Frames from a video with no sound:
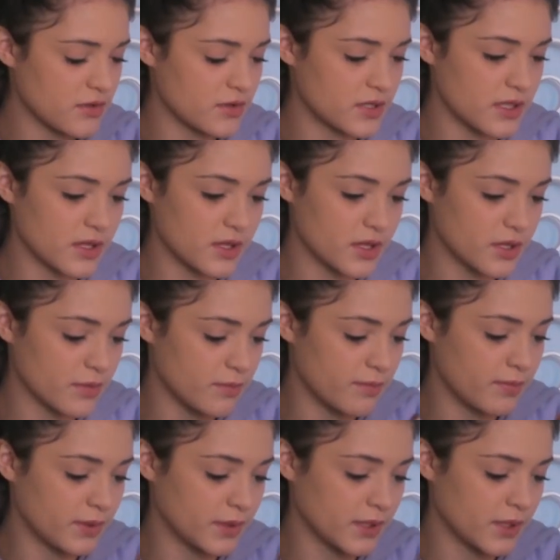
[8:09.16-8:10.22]
use the
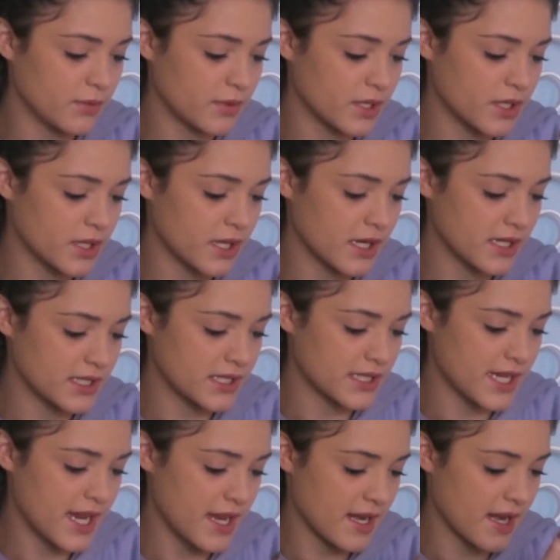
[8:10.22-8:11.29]
bluer
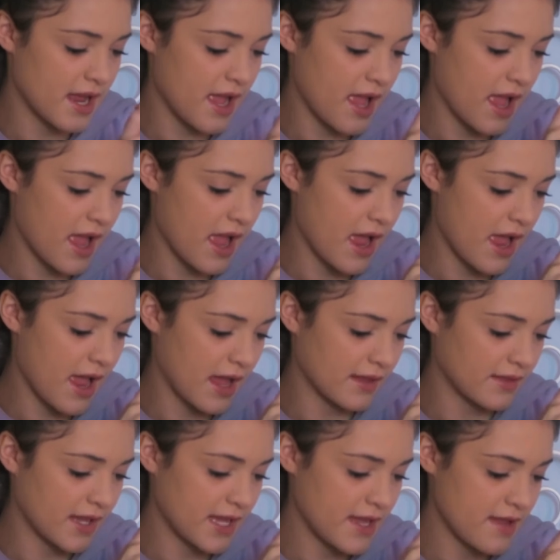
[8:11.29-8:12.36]
tint
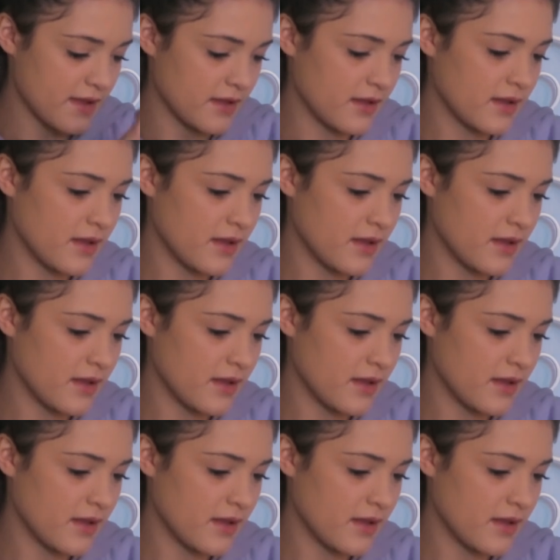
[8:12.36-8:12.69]
highlight